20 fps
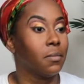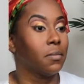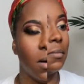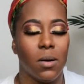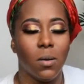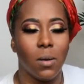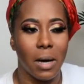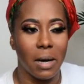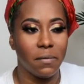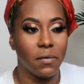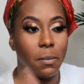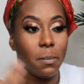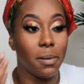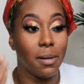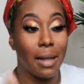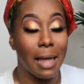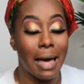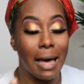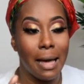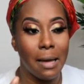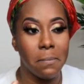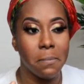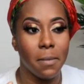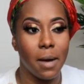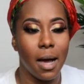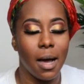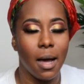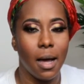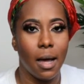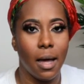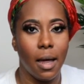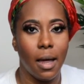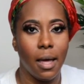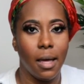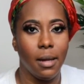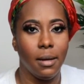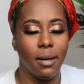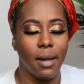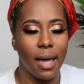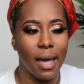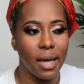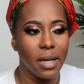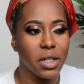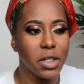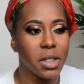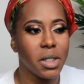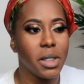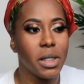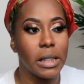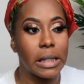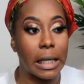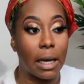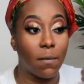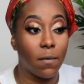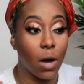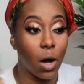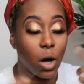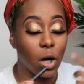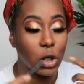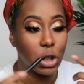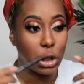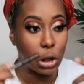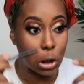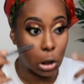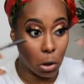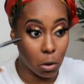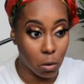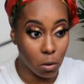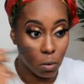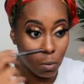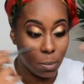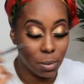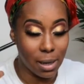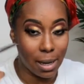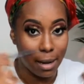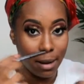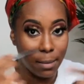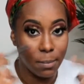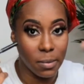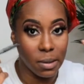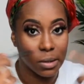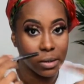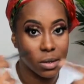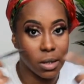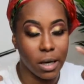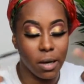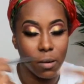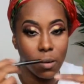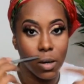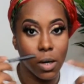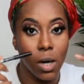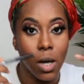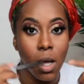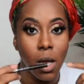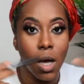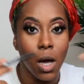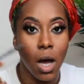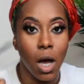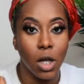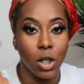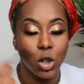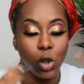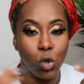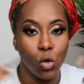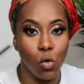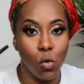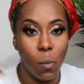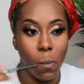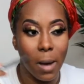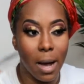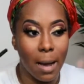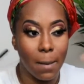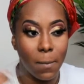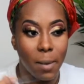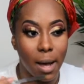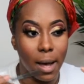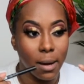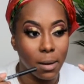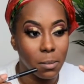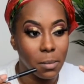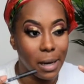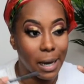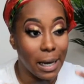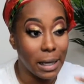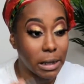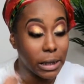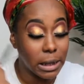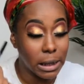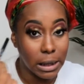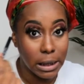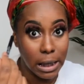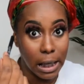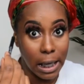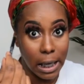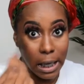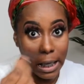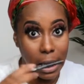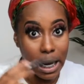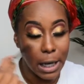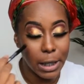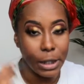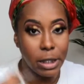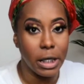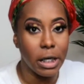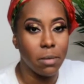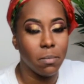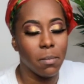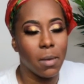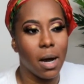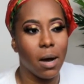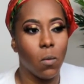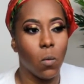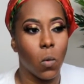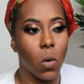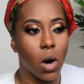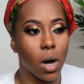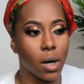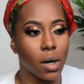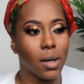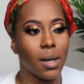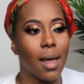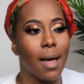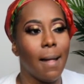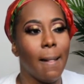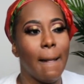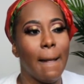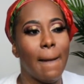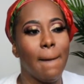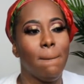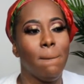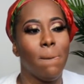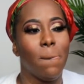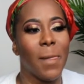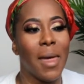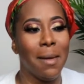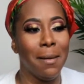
So I've applied my lashes. I've also applied mascara to my bottom lashes, and I did my waterline.